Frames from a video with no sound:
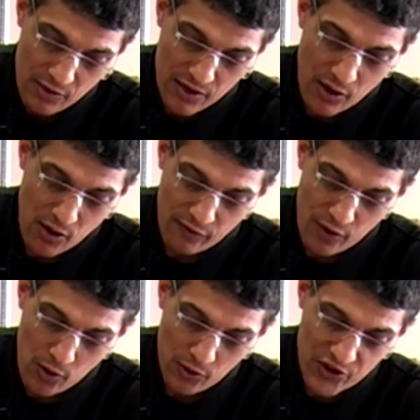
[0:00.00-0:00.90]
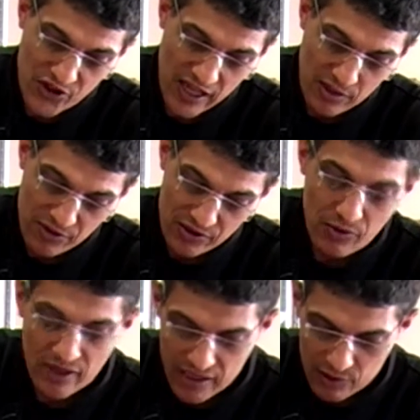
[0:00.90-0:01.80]
getting rid of all the segment,
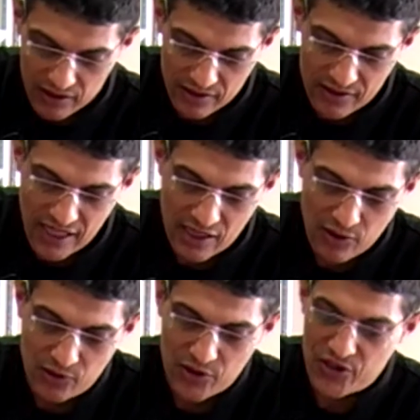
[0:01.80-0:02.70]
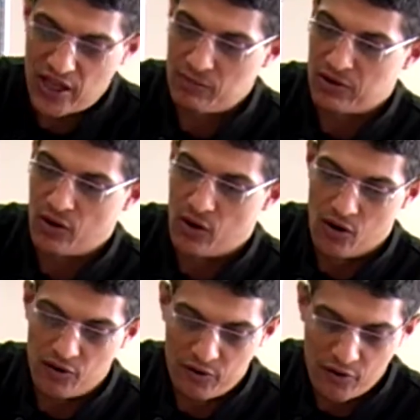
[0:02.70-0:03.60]
we're getting rid, taking all the segment
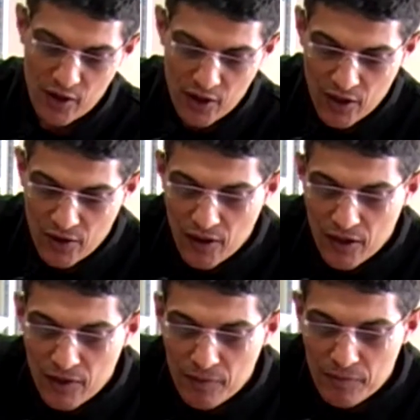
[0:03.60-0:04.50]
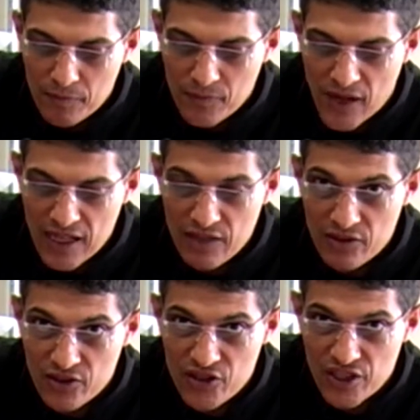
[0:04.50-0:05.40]
off, and
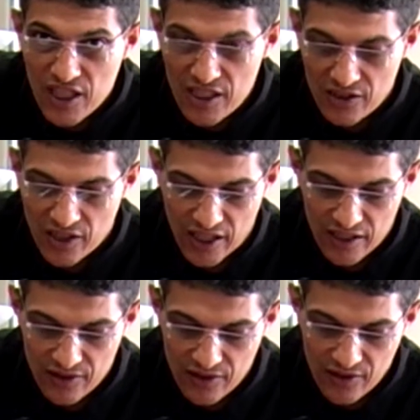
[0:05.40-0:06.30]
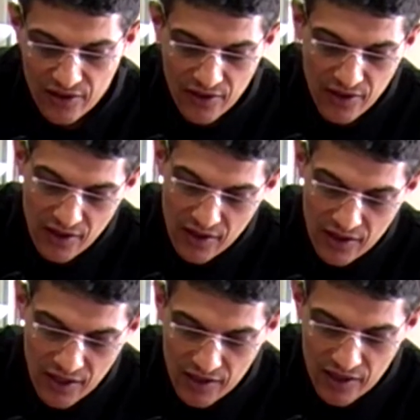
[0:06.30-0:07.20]
leaving the skin in here.
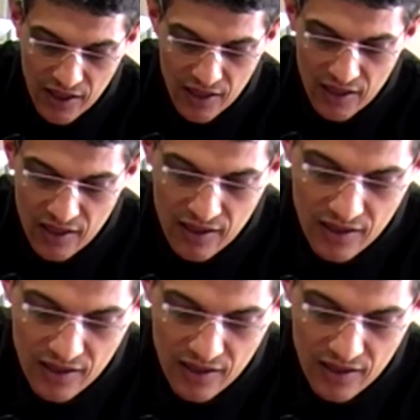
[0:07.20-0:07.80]
In here,